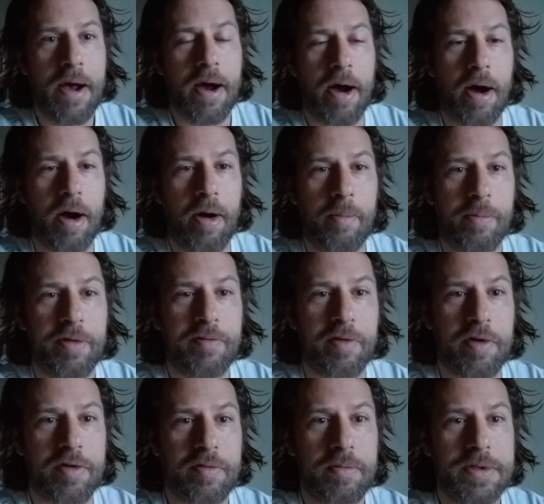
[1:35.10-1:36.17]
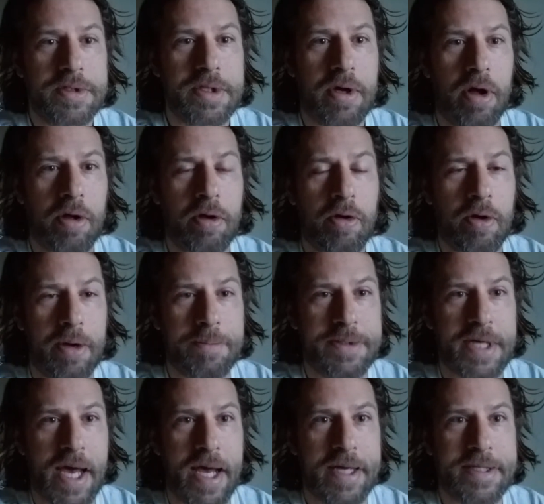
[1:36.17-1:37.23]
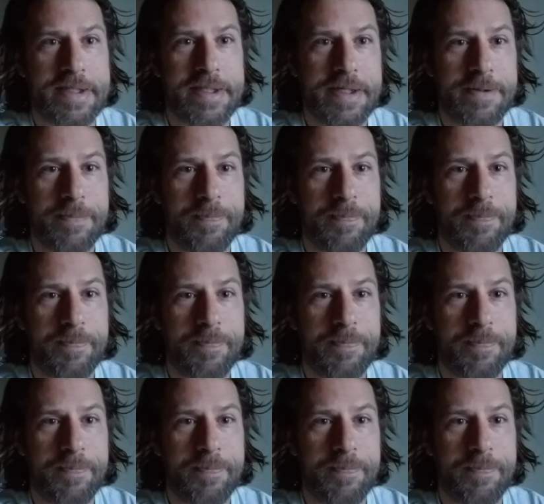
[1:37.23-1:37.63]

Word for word: Um, the first one's called Kryptex.